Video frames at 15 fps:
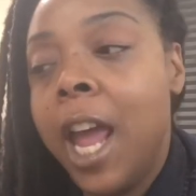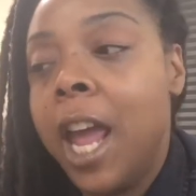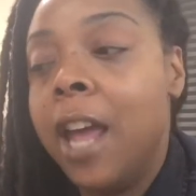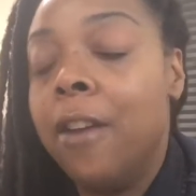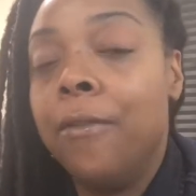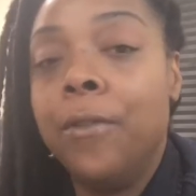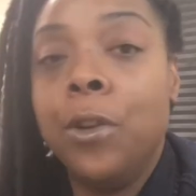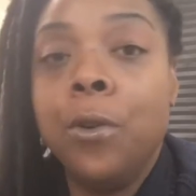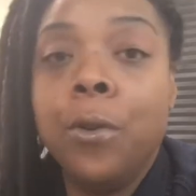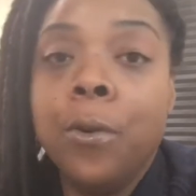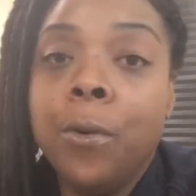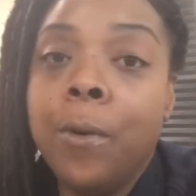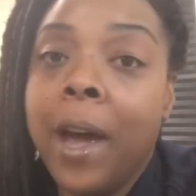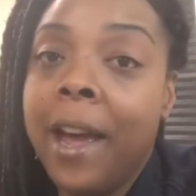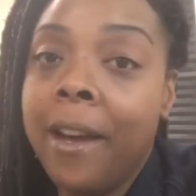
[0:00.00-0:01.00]
If
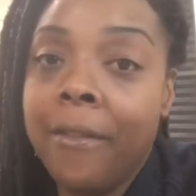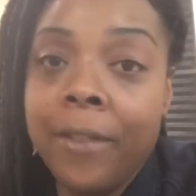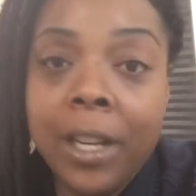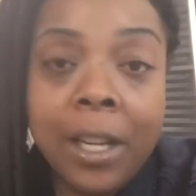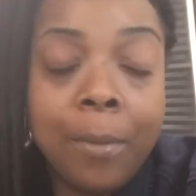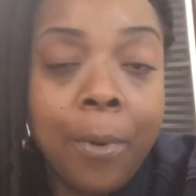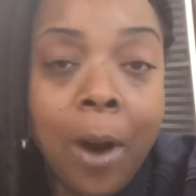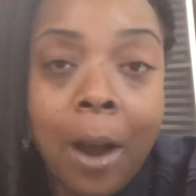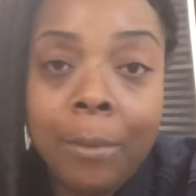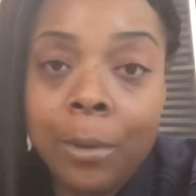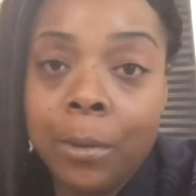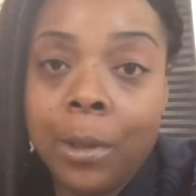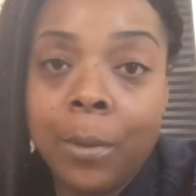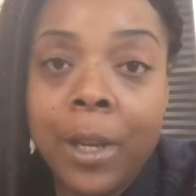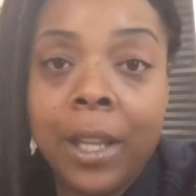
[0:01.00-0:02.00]
you have any
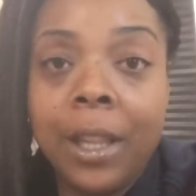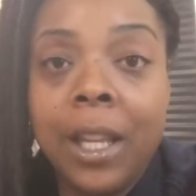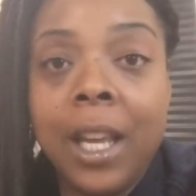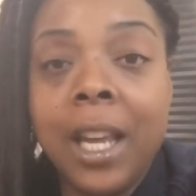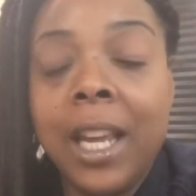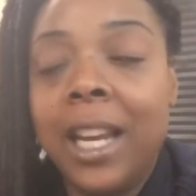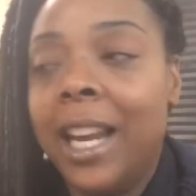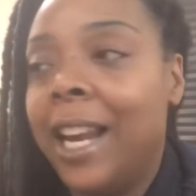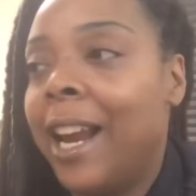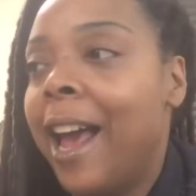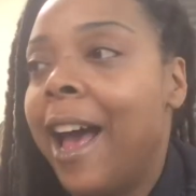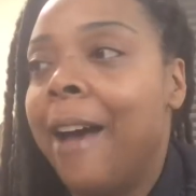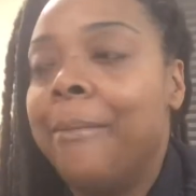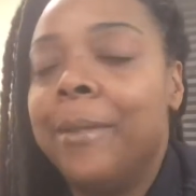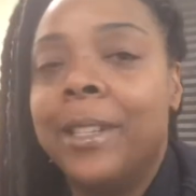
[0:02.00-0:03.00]
problems with it, it
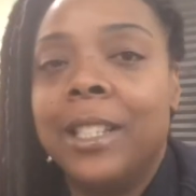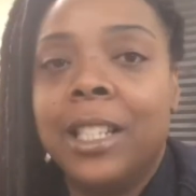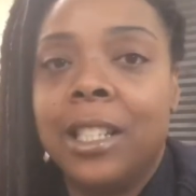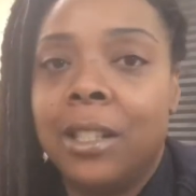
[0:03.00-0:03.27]
happens.